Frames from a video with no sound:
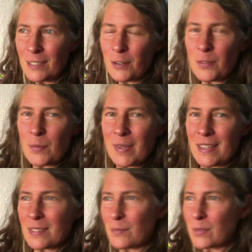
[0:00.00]
or there
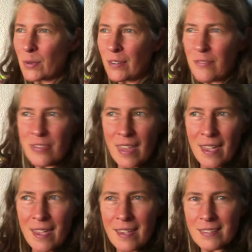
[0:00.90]
being some sort of
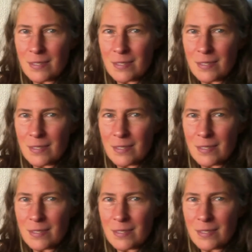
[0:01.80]
thing,